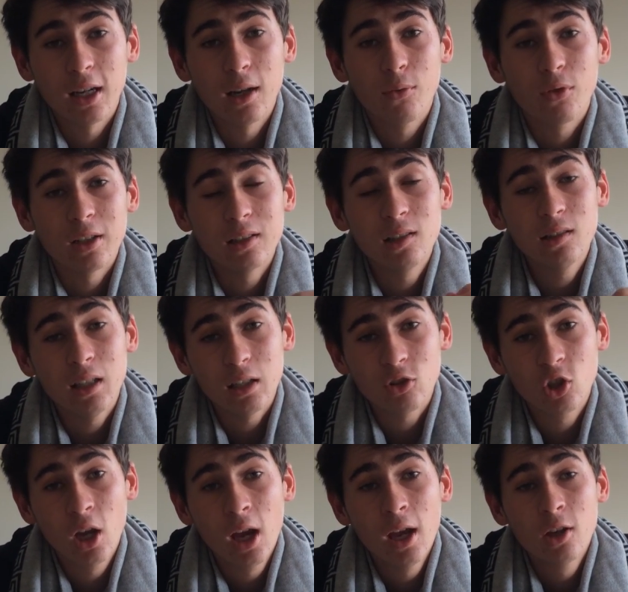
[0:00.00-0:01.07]
Every
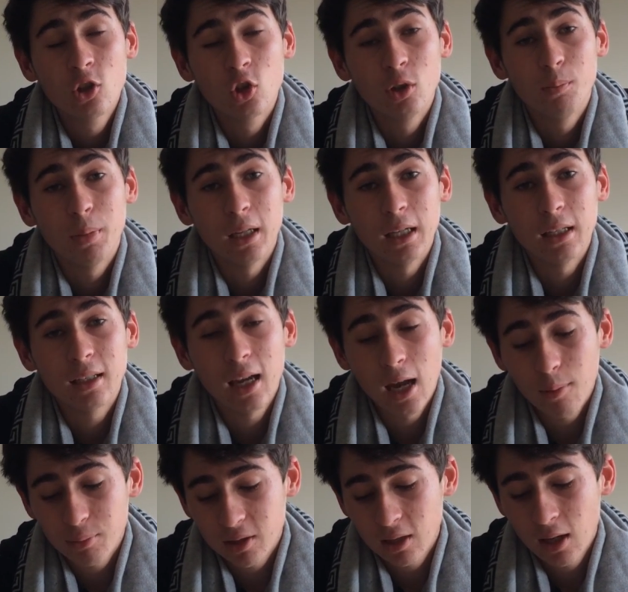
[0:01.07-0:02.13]
stitch should be
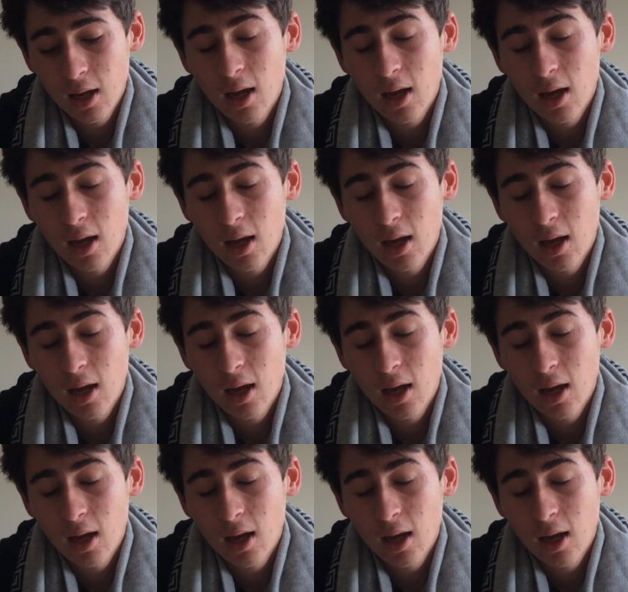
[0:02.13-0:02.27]
kept